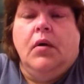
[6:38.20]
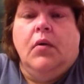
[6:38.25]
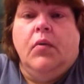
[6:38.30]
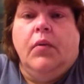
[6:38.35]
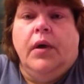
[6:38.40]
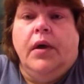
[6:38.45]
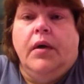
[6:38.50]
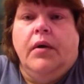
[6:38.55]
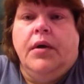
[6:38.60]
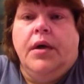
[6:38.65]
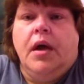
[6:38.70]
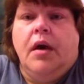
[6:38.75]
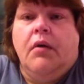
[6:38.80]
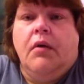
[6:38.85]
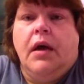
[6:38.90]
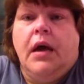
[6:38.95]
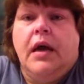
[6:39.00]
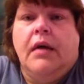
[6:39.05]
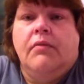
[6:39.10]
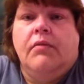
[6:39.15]
Well, y'all
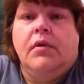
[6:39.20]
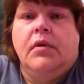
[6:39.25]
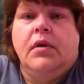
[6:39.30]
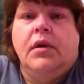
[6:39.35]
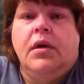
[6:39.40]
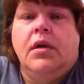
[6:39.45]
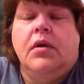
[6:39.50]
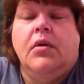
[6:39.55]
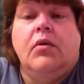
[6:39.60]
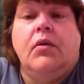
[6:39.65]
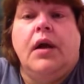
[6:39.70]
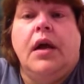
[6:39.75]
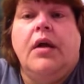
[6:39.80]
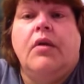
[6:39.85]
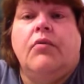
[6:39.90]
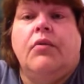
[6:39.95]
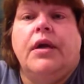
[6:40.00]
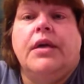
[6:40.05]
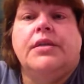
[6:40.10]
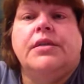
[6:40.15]
have a great
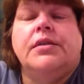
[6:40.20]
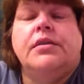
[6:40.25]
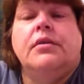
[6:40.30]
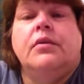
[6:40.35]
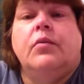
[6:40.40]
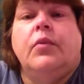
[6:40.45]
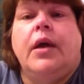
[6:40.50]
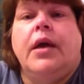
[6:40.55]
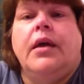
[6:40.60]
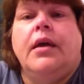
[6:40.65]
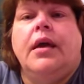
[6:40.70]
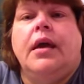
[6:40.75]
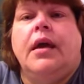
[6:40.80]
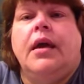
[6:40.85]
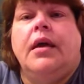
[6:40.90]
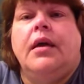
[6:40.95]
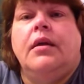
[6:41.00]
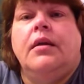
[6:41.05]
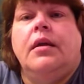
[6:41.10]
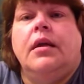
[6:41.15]
rest of the
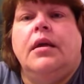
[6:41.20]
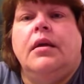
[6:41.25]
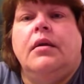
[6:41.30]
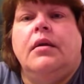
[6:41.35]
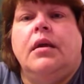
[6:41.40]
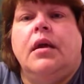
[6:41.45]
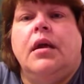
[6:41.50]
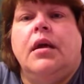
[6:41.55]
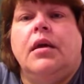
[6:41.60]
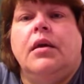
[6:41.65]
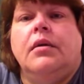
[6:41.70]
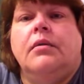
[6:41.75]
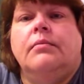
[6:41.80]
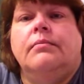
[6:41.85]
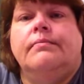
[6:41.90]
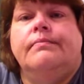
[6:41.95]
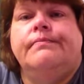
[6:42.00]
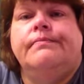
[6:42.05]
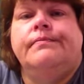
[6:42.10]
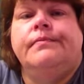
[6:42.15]
weekend, and
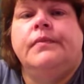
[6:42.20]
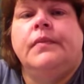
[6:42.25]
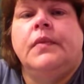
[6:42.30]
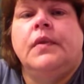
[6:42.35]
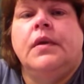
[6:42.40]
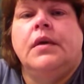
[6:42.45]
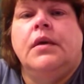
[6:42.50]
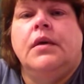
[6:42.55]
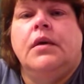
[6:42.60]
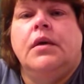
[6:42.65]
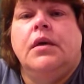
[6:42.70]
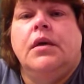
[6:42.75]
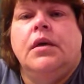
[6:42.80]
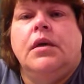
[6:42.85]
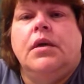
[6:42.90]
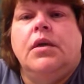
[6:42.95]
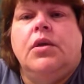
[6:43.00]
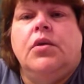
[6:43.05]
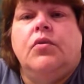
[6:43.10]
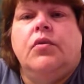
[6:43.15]

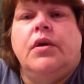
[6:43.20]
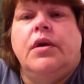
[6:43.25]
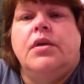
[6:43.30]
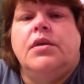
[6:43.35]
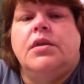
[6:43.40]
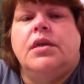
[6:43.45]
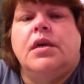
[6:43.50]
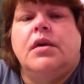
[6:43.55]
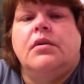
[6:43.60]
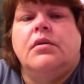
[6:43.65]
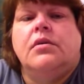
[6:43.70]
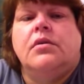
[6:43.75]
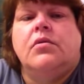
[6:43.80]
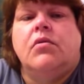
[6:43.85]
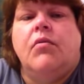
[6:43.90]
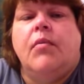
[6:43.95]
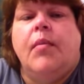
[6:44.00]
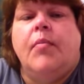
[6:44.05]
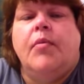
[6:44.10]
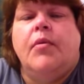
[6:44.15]
enjoy yourselves.
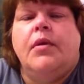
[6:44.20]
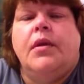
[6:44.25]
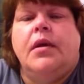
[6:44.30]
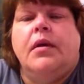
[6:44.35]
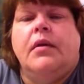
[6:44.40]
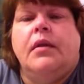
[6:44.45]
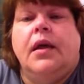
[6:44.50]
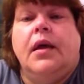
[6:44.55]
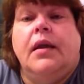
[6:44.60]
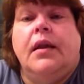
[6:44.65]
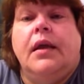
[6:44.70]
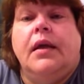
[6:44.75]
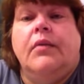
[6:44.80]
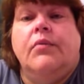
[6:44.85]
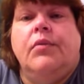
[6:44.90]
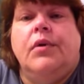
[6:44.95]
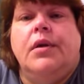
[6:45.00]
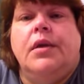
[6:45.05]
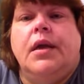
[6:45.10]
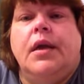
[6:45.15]
Remember, tell that
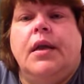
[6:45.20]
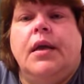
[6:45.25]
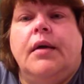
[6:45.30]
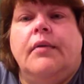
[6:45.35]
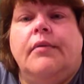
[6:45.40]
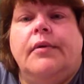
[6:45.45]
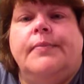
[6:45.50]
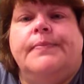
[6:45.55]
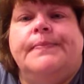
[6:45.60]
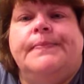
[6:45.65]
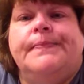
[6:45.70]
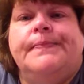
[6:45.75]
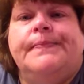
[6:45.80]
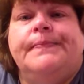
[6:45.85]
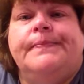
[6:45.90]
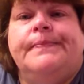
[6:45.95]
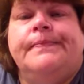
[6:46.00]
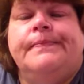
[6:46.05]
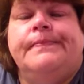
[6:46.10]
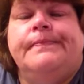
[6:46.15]
loved one you love them.
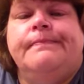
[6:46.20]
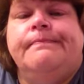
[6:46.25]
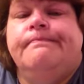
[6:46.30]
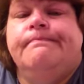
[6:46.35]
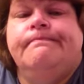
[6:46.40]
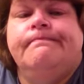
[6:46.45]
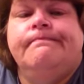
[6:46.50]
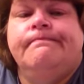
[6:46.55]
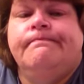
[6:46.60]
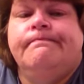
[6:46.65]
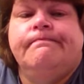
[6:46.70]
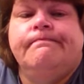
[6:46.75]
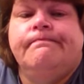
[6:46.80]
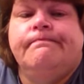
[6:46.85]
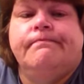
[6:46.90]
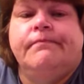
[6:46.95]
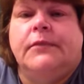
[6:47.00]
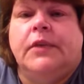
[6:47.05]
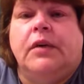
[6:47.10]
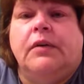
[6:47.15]

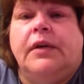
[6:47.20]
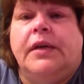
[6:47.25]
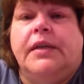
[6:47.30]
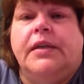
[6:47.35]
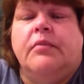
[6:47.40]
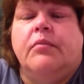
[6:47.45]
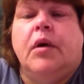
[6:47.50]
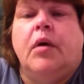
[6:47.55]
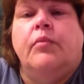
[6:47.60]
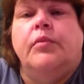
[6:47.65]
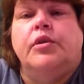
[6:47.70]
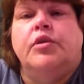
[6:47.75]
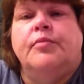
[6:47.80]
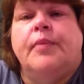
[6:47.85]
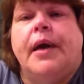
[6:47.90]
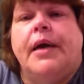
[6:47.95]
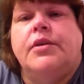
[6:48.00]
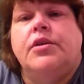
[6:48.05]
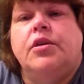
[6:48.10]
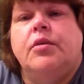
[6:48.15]
Don't let the moments
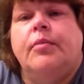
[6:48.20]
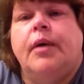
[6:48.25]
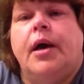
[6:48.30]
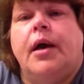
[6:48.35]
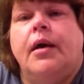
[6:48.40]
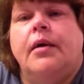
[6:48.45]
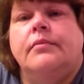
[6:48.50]
pass you by.